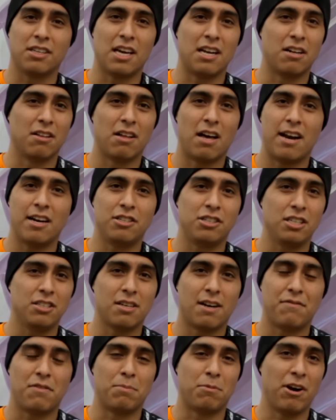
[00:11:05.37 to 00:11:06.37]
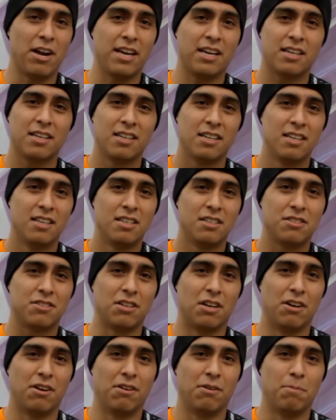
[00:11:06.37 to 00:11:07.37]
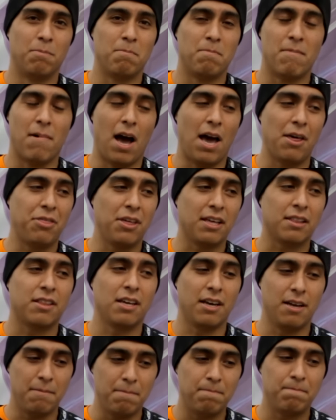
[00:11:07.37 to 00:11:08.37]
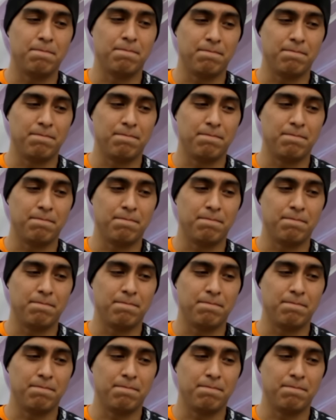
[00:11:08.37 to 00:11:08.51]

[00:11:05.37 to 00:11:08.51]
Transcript: getting a lot of G's off the break. So I think that